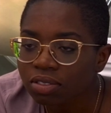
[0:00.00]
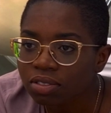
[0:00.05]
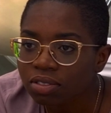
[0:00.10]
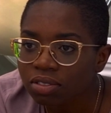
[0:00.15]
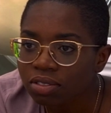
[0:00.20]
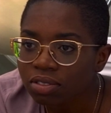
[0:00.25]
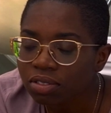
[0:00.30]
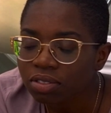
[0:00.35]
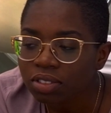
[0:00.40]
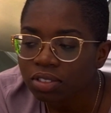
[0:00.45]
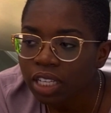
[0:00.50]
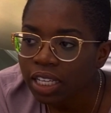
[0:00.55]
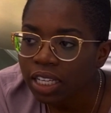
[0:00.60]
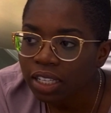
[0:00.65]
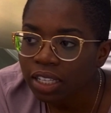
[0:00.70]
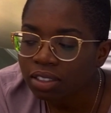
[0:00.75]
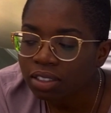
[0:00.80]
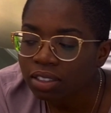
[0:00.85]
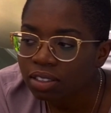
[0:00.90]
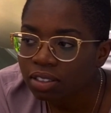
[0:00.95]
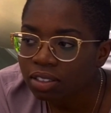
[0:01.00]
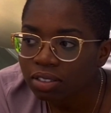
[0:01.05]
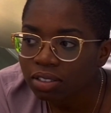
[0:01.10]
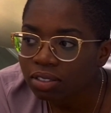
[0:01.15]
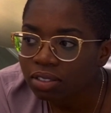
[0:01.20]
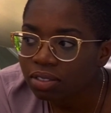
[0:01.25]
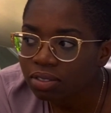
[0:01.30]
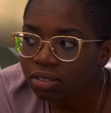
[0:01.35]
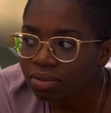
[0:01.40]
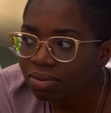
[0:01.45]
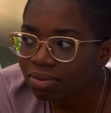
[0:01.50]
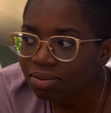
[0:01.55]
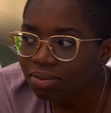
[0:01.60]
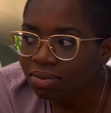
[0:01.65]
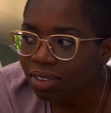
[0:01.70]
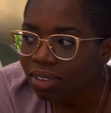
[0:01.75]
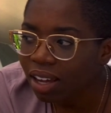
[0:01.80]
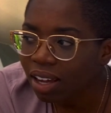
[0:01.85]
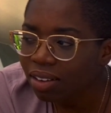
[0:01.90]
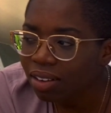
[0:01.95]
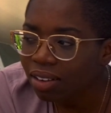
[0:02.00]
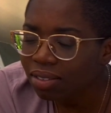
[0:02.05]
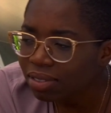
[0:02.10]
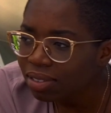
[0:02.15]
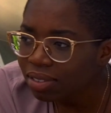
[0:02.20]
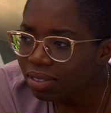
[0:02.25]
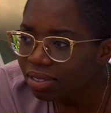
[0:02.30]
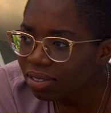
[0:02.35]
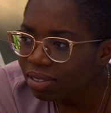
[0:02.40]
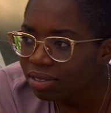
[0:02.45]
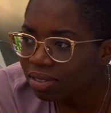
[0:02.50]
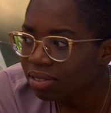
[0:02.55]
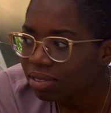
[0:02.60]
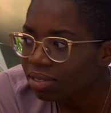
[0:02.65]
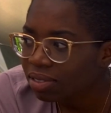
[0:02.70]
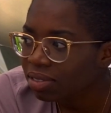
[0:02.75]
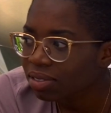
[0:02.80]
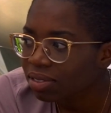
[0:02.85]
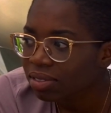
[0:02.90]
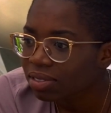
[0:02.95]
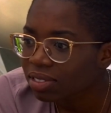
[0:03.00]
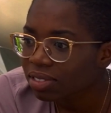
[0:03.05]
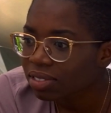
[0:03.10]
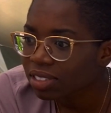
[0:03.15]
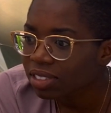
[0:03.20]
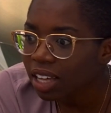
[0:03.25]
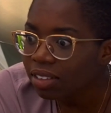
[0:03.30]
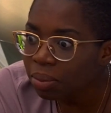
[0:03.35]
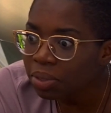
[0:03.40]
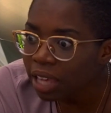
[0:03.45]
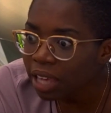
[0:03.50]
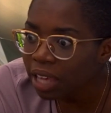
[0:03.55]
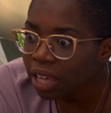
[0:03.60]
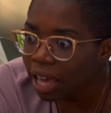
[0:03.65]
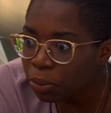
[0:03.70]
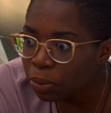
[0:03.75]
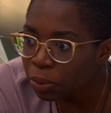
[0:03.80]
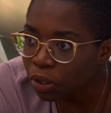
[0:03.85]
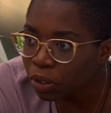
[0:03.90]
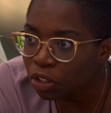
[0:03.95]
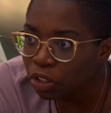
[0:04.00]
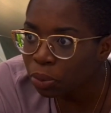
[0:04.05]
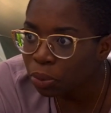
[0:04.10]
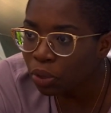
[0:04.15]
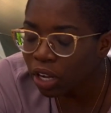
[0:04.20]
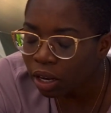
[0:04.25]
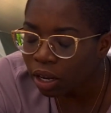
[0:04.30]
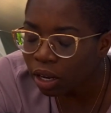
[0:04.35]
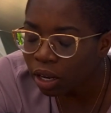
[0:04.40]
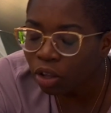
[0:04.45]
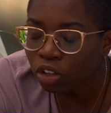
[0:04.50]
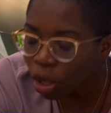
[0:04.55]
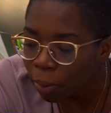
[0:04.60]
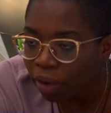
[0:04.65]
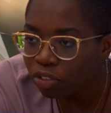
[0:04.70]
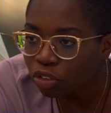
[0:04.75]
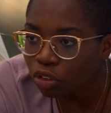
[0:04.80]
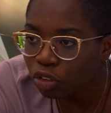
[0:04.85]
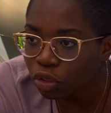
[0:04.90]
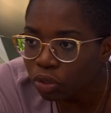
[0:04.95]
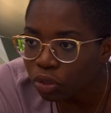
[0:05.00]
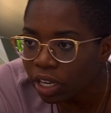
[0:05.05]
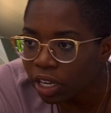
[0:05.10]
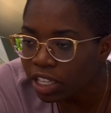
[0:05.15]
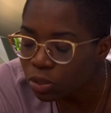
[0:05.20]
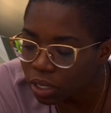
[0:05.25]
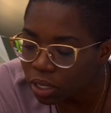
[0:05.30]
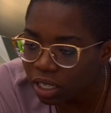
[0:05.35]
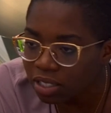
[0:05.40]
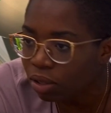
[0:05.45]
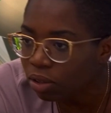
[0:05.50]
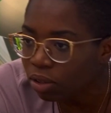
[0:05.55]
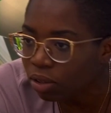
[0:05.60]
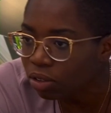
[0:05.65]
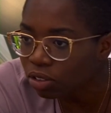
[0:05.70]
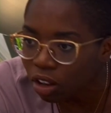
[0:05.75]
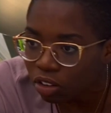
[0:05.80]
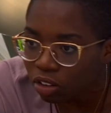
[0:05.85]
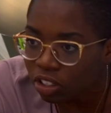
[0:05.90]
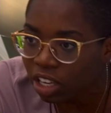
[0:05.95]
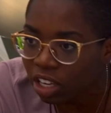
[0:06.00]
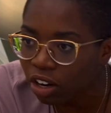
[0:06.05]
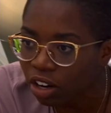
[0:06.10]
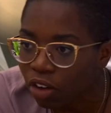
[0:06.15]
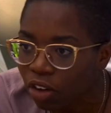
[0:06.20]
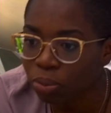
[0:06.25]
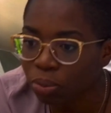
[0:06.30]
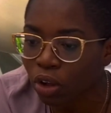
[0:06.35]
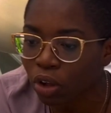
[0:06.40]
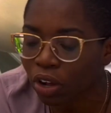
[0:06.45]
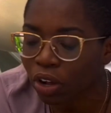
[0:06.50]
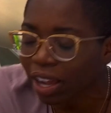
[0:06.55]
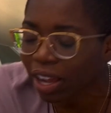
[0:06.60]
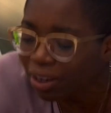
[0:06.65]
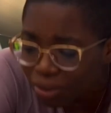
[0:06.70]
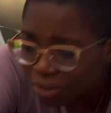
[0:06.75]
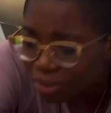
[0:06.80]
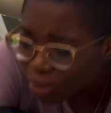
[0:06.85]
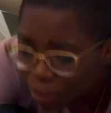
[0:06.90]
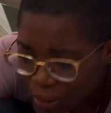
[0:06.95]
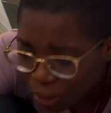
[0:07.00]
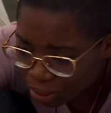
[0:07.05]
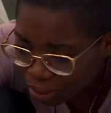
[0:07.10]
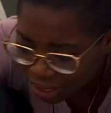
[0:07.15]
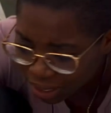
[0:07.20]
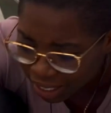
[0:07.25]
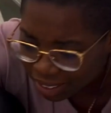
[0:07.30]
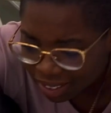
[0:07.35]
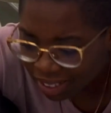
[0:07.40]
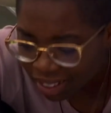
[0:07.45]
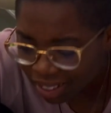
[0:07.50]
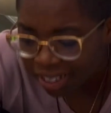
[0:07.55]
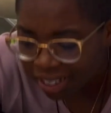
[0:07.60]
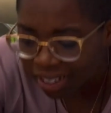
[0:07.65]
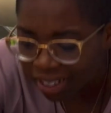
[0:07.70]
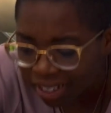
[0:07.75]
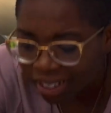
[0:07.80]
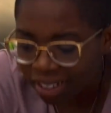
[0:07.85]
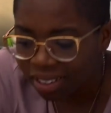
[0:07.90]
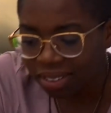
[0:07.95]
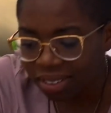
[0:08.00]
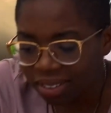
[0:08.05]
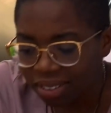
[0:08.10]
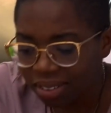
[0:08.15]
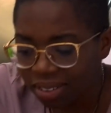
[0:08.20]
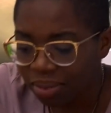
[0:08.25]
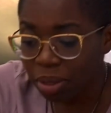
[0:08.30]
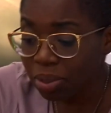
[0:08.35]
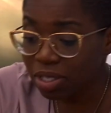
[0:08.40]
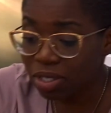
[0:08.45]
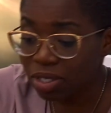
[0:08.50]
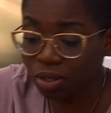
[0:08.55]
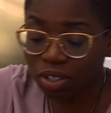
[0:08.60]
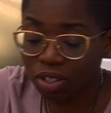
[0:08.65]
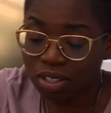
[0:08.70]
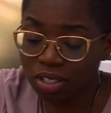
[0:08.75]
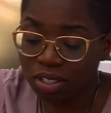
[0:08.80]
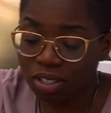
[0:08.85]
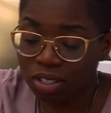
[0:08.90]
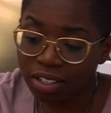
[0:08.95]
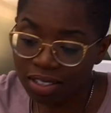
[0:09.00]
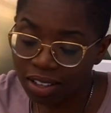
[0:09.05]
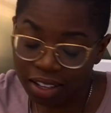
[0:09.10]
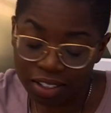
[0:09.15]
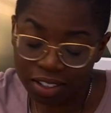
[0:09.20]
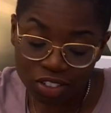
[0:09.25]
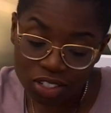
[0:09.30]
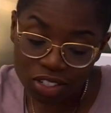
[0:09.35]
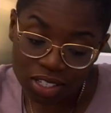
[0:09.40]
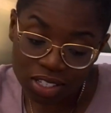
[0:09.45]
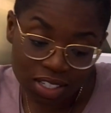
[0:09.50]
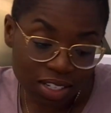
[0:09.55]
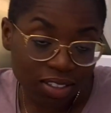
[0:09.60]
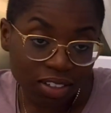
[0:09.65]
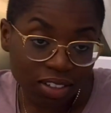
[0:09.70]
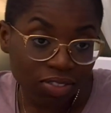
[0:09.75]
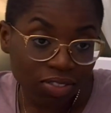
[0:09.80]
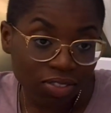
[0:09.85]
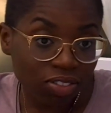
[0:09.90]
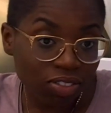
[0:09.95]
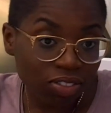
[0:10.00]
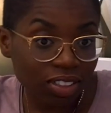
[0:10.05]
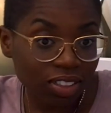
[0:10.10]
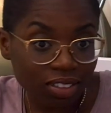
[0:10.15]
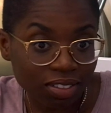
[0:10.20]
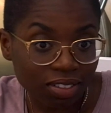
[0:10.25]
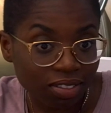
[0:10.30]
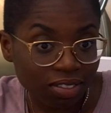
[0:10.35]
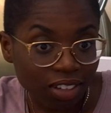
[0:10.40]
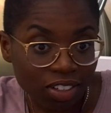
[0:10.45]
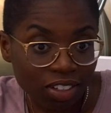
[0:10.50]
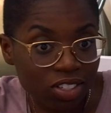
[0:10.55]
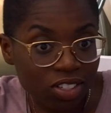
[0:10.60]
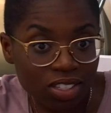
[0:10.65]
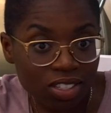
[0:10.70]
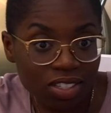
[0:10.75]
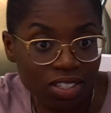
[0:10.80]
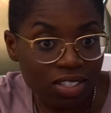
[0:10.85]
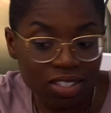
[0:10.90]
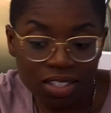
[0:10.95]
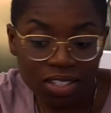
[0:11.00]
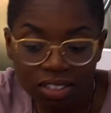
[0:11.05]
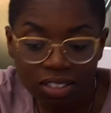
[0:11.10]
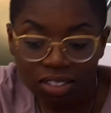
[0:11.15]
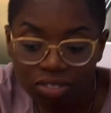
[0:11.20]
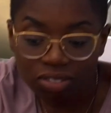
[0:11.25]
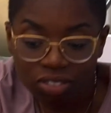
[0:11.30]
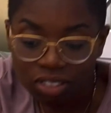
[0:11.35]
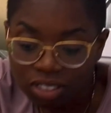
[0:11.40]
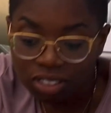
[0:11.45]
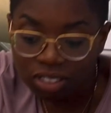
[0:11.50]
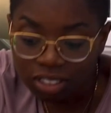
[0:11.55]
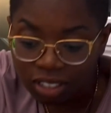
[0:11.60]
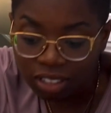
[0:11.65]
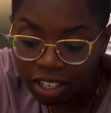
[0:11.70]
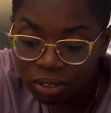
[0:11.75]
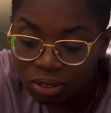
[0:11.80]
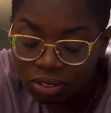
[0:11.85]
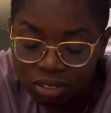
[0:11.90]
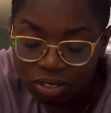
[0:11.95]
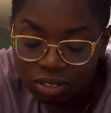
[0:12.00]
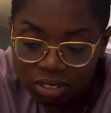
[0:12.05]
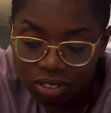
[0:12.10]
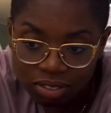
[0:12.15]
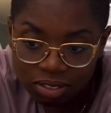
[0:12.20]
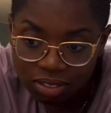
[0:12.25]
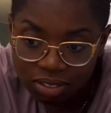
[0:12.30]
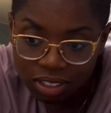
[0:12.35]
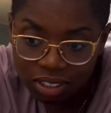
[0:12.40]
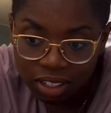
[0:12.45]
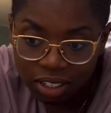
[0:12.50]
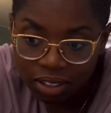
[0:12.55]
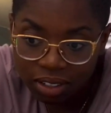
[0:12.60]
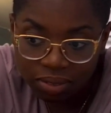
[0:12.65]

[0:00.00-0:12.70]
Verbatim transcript: Like I don't know. Tell them, yeah, put me on the block and I'll come after you next week because I'll I'll get off the block. I don't know. Like Maybe it's because I, I just see it differently. Mm-hmm. I just see it differently. I don't, yeah.